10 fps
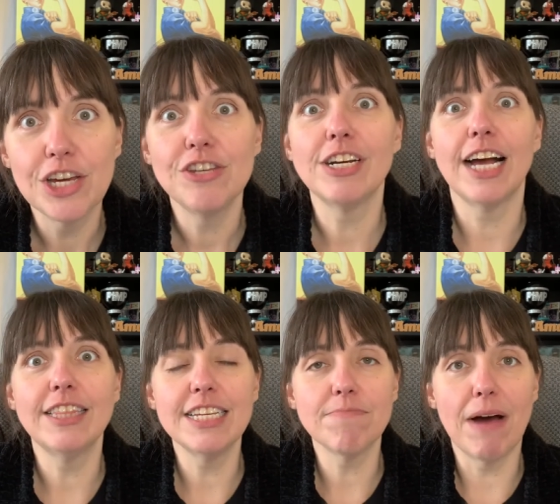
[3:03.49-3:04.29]
You got
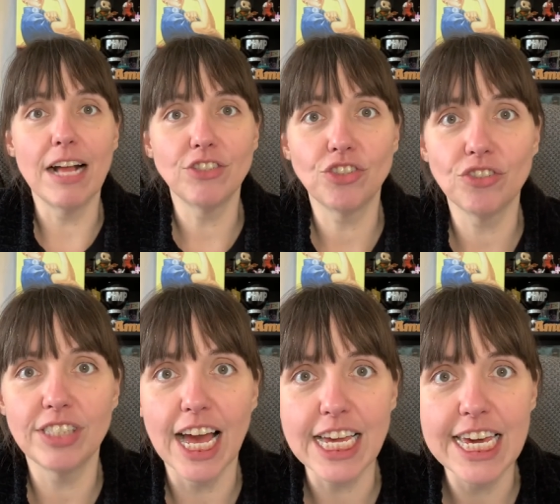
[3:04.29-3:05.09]
these monsters
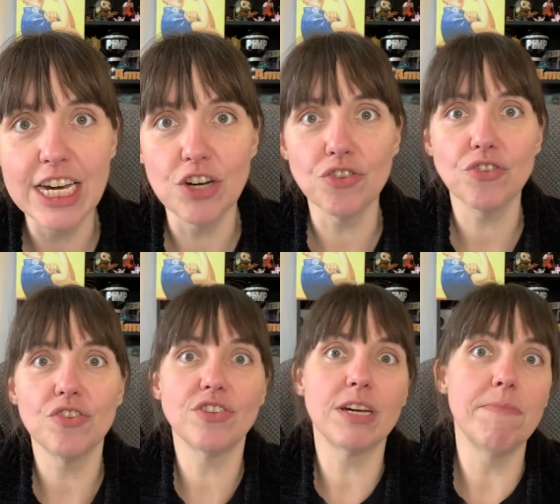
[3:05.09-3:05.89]
that kill, so
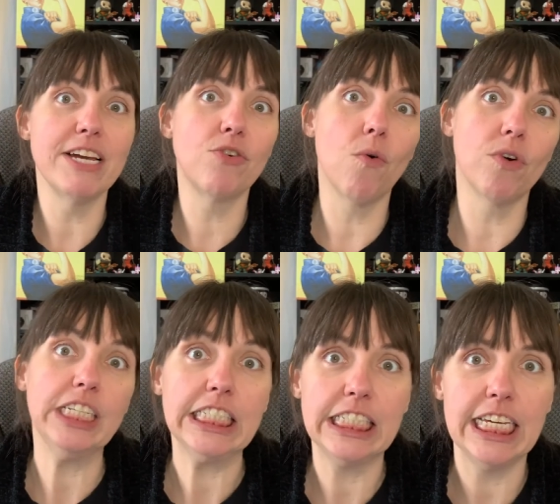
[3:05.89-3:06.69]
there's going to be
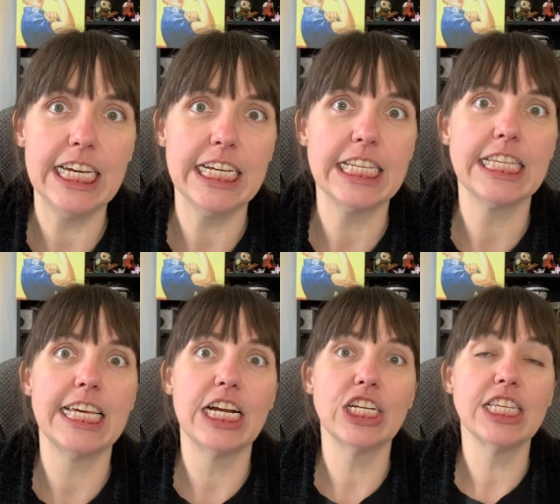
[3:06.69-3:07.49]
gory scenes.
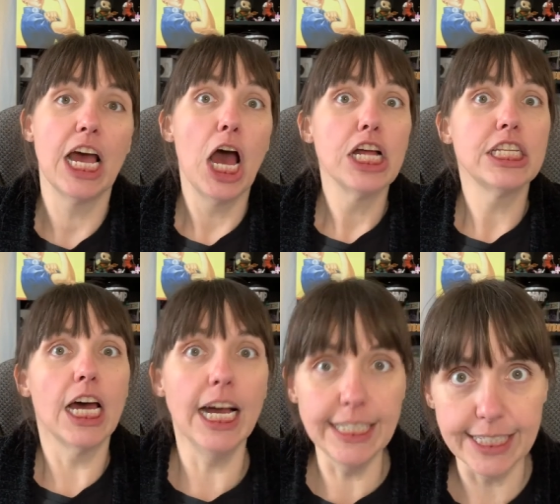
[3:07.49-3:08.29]
There's
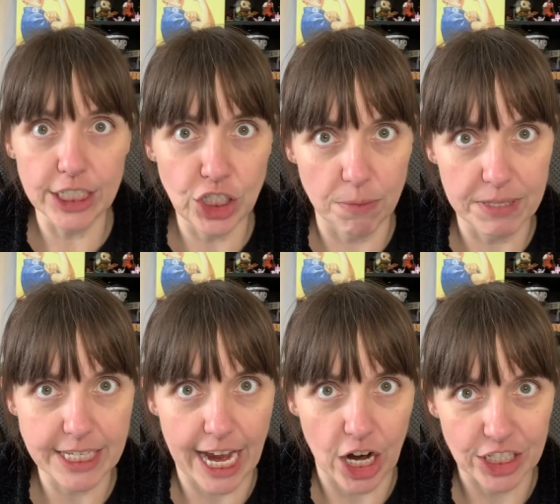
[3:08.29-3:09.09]
tons of jump
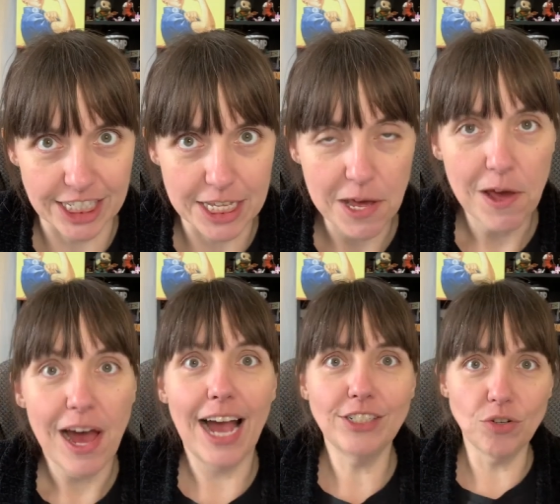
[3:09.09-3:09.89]
scares.
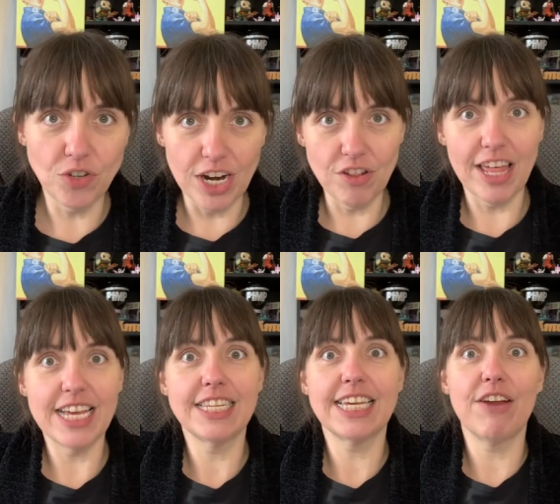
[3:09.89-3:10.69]
I told you I don't
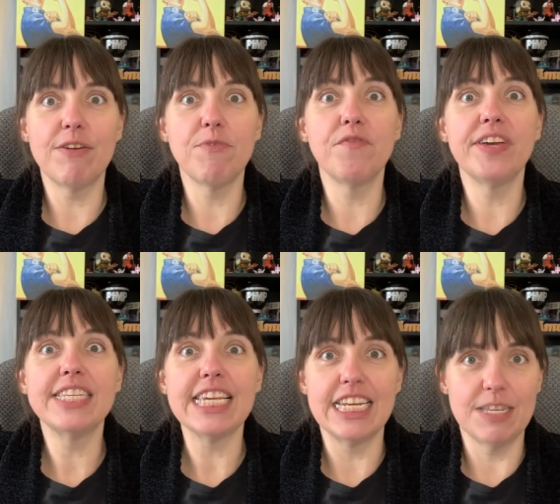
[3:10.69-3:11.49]
like scary
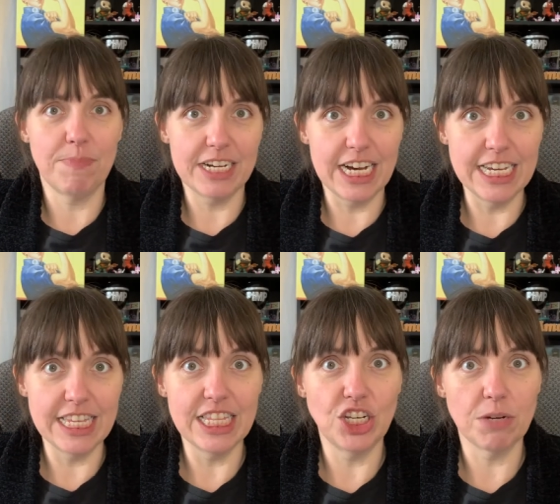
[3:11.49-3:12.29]
movies, and it's because
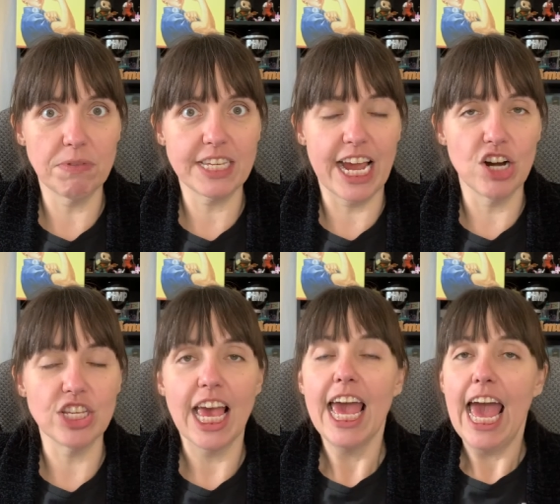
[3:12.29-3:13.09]
of the jump
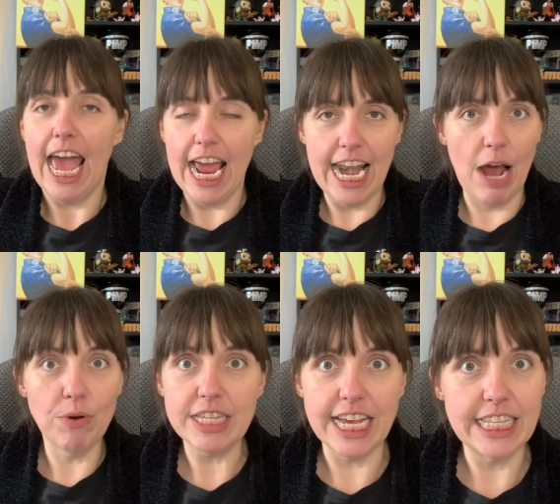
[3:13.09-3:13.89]
scares. And I
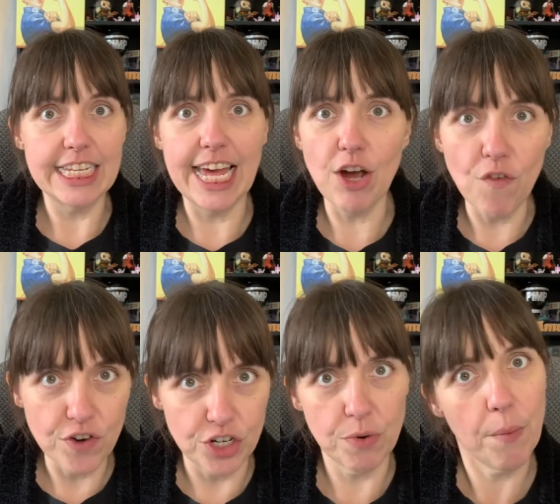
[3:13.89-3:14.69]
was like, did they
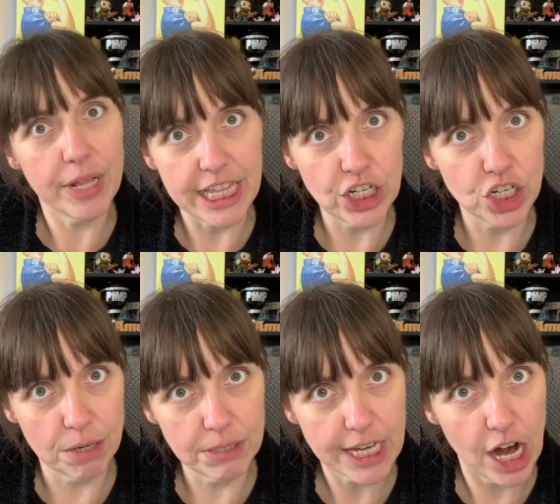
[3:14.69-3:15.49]
overdo it with these
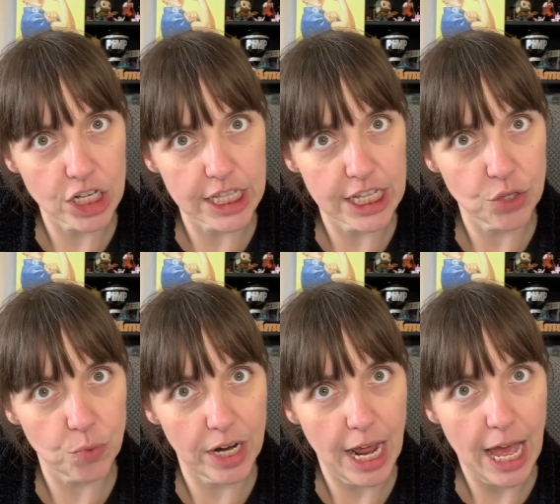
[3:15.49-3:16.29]
jump scares in this one?